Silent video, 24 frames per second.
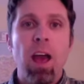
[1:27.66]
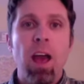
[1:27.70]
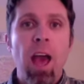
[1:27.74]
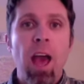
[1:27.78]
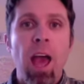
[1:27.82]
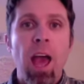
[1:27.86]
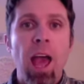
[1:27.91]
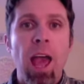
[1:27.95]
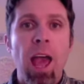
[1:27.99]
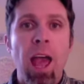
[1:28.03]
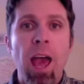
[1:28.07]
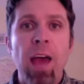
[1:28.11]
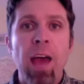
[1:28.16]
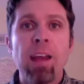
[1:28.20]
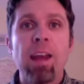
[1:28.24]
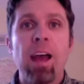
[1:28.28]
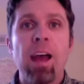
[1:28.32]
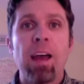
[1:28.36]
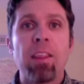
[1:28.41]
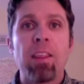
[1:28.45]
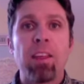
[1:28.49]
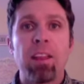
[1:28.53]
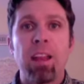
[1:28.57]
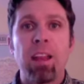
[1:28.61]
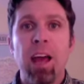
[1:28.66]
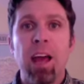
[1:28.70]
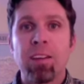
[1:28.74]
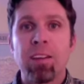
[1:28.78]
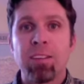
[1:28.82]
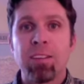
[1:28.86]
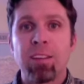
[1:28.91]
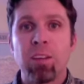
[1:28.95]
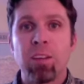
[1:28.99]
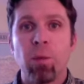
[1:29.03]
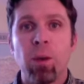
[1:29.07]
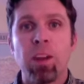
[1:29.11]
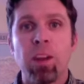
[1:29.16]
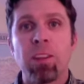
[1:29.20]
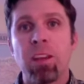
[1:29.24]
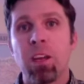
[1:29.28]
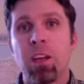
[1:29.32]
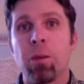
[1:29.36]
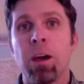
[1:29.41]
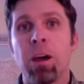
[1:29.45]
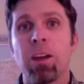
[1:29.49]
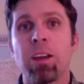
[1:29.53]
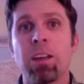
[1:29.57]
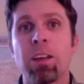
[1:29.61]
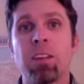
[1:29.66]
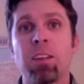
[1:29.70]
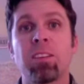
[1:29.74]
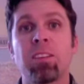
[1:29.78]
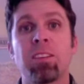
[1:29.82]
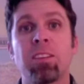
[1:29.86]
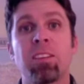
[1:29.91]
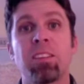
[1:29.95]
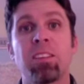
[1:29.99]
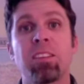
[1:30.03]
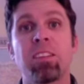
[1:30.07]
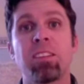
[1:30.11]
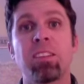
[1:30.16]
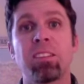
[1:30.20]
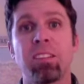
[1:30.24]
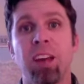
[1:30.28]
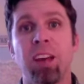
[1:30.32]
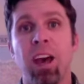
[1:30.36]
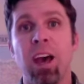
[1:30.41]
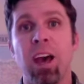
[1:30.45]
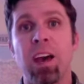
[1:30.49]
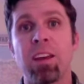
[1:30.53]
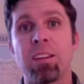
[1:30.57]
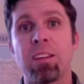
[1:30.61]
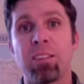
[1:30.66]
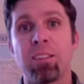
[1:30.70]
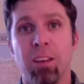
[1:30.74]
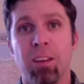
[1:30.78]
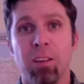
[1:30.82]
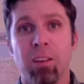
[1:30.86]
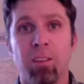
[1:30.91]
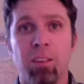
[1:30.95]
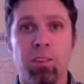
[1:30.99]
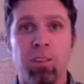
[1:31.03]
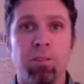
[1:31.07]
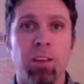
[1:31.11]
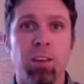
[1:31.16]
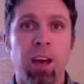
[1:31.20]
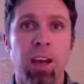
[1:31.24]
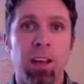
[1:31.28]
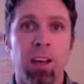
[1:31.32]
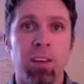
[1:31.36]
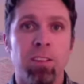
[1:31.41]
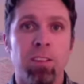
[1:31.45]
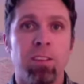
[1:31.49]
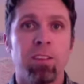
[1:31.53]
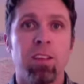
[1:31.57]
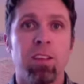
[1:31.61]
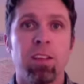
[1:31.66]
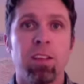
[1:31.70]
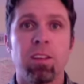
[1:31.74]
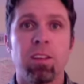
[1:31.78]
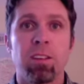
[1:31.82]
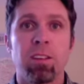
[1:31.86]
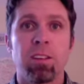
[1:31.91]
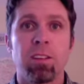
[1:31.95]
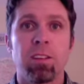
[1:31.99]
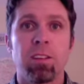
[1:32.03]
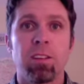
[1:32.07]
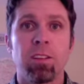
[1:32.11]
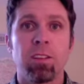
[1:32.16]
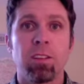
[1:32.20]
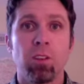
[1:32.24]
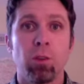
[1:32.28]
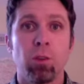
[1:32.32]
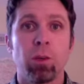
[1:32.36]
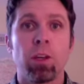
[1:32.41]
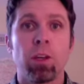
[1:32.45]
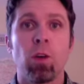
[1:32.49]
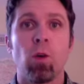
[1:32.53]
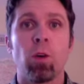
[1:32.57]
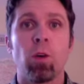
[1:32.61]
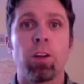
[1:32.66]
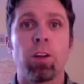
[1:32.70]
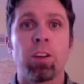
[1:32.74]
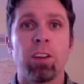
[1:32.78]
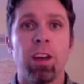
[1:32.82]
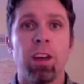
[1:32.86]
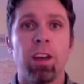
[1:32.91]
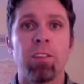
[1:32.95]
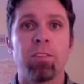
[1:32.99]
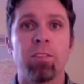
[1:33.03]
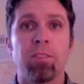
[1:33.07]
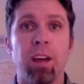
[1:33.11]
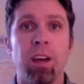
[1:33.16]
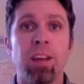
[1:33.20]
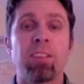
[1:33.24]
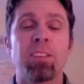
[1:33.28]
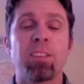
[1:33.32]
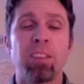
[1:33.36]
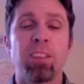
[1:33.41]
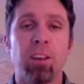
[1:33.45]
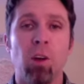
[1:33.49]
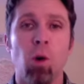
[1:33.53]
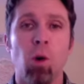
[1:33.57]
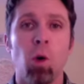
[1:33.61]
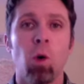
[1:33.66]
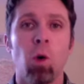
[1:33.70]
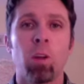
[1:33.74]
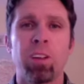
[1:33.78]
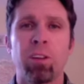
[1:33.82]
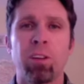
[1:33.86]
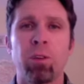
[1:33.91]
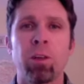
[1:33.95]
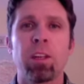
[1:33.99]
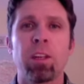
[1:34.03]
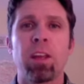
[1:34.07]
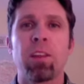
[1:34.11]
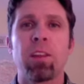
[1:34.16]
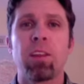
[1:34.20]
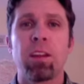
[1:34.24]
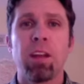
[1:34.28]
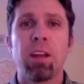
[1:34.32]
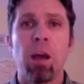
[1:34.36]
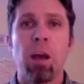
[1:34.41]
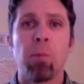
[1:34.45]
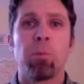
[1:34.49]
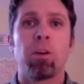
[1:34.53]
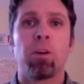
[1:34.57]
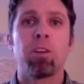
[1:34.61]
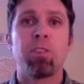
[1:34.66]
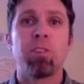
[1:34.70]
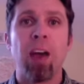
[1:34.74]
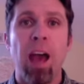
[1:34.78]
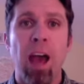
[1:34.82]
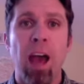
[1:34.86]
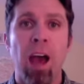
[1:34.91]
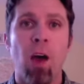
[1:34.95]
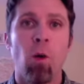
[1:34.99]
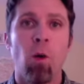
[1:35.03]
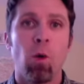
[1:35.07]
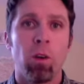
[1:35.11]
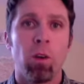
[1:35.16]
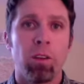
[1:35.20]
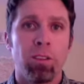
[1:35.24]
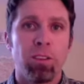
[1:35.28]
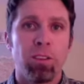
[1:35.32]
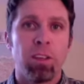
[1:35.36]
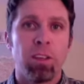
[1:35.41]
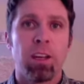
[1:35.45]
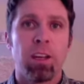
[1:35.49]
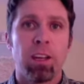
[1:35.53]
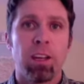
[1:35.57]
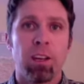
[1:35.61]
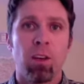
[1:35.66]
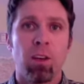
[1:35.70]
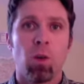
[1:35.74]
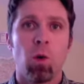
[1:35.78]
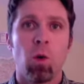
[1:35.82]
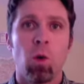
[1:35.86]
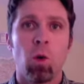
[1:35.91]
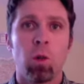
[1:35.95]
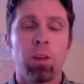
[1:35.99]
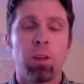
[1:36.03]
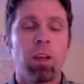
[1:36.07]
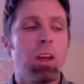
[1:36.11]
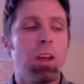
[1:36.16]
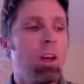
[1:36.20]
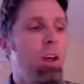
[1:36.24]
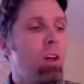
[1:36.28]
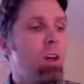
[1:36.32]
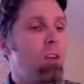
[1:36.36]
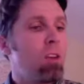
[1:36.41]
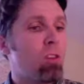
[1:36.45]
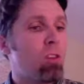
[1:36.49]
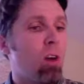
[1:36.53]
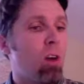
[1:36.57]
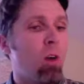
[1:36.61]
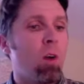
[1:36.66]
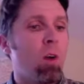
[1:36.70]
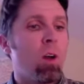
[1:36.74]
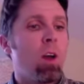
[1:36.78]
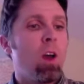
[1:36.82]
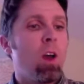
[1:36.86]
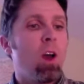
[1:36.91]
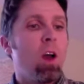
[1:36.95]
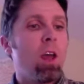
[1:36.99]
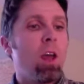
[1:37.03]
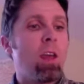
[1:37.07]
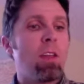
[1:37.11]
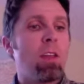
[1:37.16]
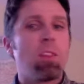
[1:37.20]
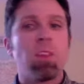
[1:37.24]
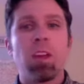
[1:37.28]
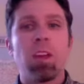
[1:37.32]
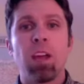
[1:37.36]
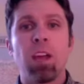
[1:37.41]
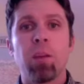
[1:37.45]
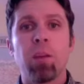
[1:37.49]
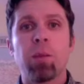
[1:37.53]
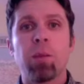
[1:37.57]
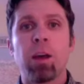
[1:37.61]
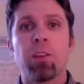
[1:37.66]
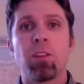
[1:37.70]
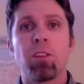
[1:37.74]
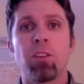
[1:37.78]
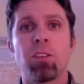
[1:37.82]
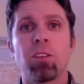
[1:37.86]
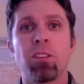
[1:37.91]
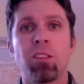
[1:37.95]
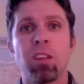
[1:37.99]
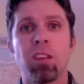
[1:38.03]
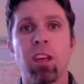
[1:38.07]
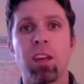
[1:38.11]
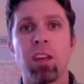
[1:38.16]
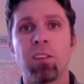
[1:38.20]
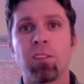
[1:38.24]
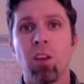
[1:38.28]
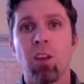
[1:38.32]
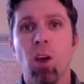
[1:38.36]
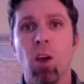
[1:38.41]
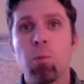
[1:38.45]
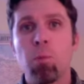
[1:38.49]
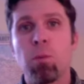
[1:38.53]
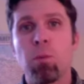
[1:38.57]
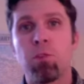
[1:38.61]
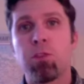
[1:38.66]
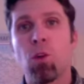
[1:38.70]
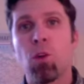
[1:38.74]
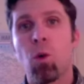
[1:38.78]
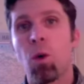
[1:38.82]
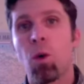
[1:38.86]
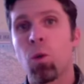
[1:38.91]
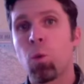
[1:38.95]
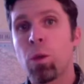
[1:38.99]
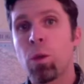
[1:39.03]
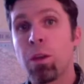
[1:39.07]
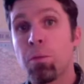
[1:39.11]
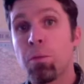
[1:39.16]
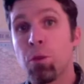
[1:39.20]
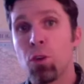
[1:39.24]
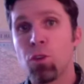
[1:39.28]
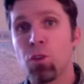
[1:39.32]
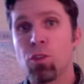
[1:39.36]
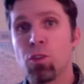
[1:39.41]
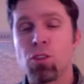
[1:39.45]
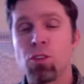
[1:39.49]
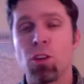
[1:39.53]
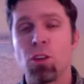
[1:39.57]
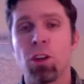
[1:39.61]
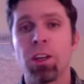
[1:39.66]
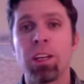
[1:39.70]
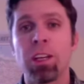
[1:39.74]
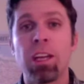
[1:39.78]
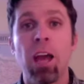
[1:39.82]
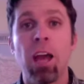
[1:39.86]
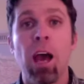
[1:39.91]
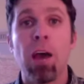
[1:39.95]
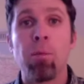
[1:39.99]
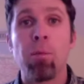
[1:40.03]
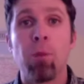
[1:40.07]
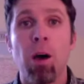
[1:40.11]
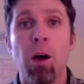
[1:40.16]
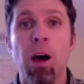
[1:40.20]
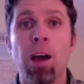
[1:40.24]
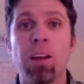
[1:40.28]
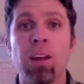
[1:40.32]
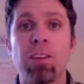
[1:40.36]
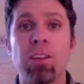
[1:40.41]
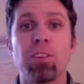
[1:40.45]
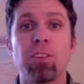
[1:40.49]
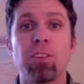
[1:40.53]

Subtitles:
And the last thing you want to think about is the size of the files that your recording device can hold, and really the number of hours that it can hold. So, in thinking about those things, before we moved to Turkey, I bought